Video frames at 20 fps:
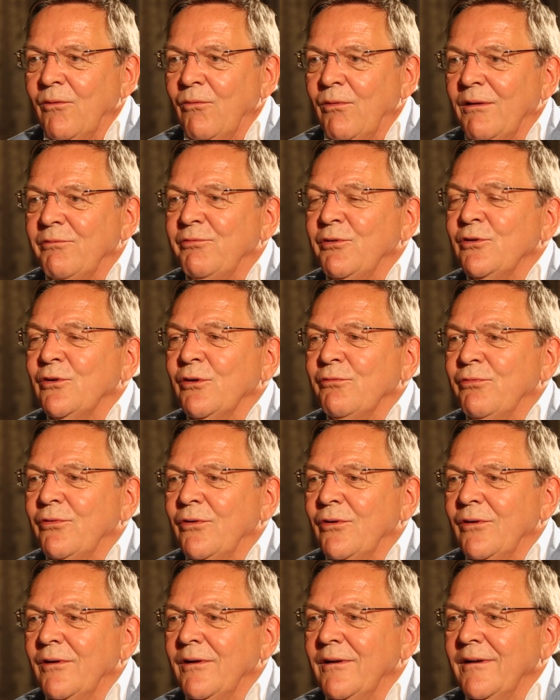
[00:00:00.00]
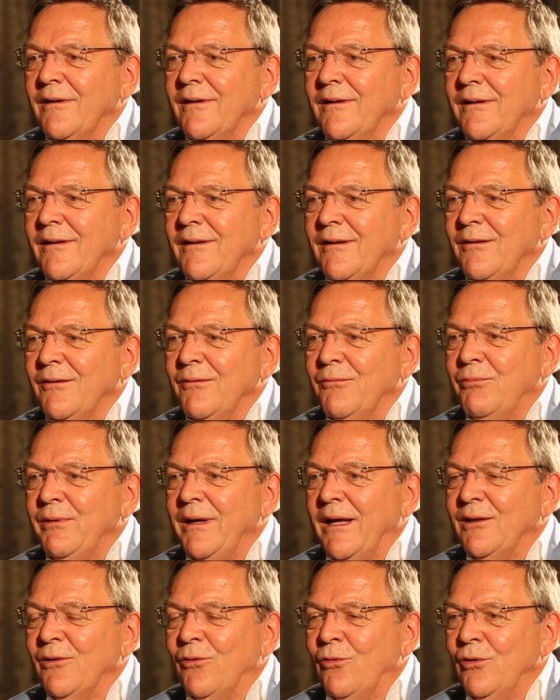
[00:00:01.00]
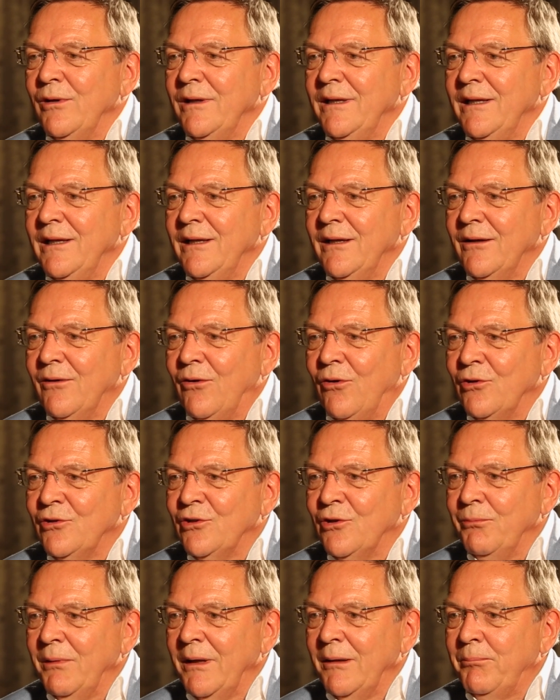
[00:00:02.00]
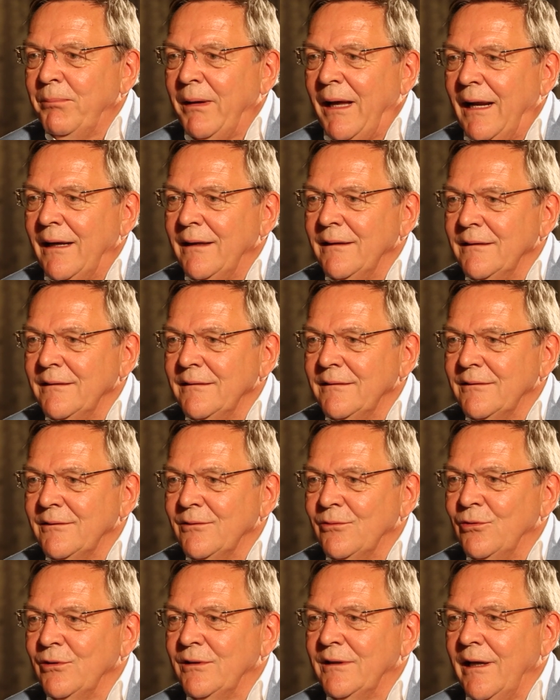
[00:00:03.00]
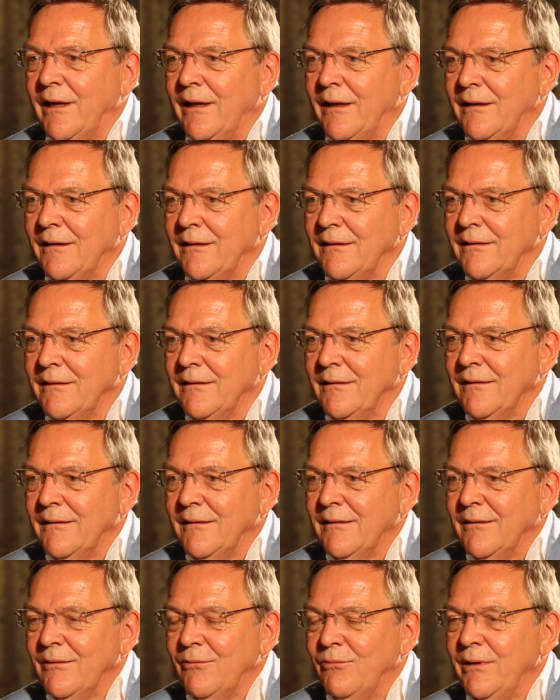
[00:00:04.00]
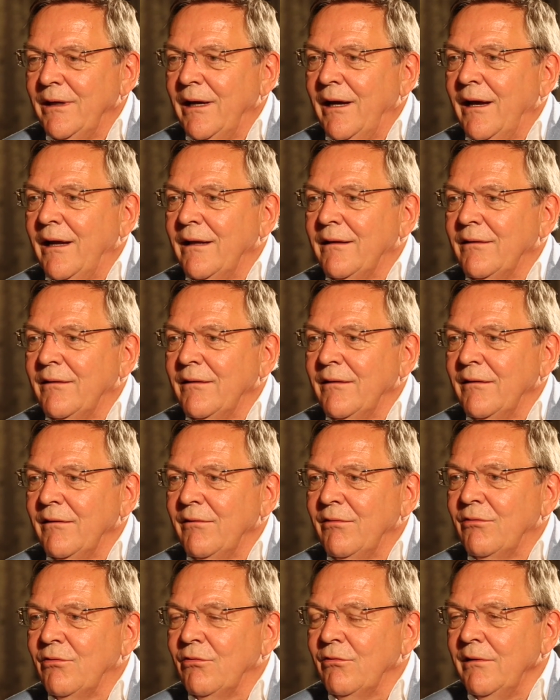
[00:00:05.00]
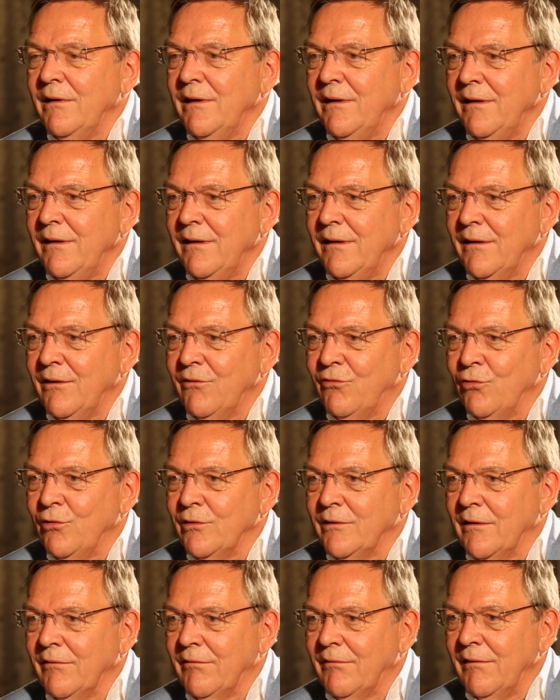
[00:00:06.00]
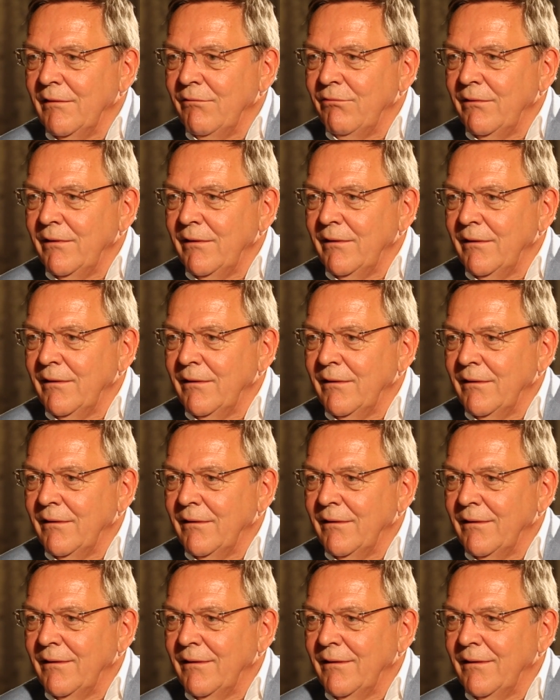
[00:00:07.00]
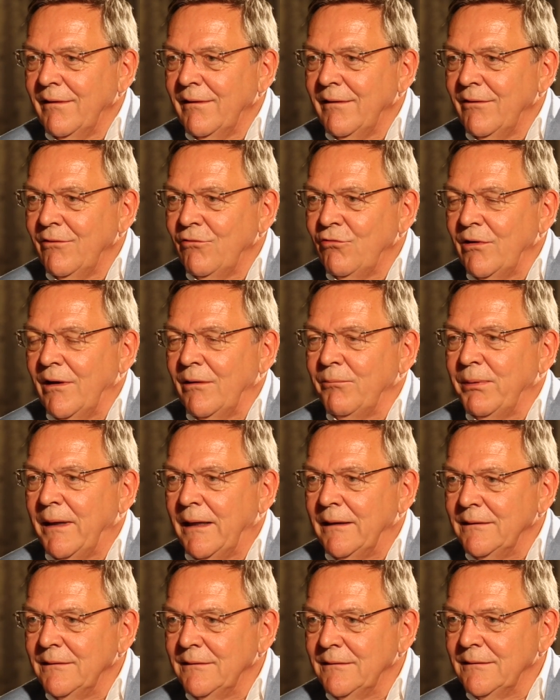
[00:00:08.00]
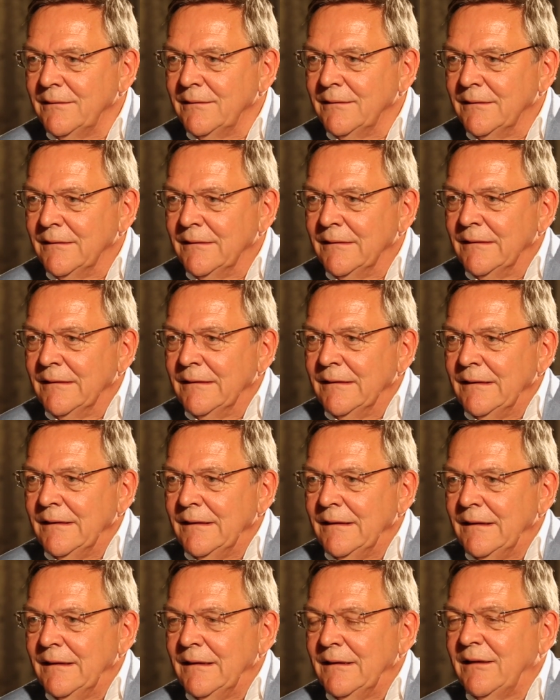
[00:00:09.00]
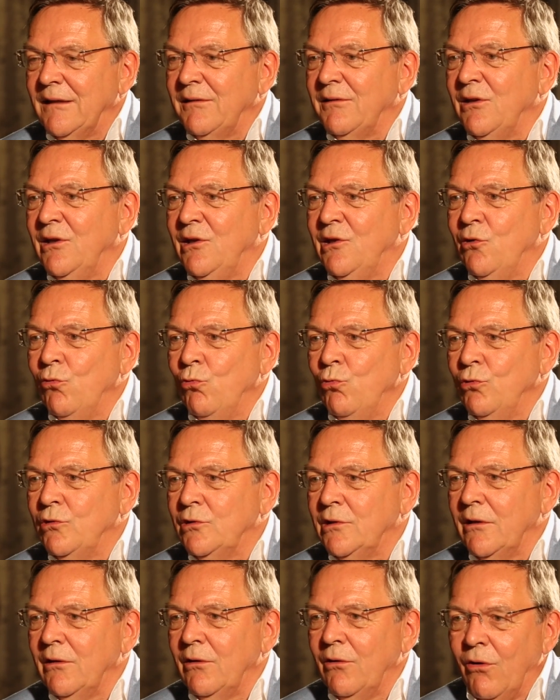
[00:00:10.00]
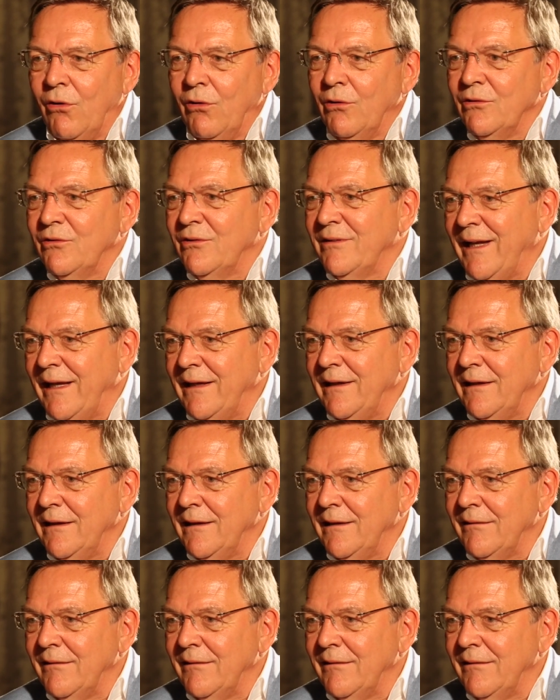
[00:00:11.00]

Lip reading: Well, first of all, we are the only Ottoman palace hotel. We had three sultans living in Çırağan Palace. It has a huge and long-standing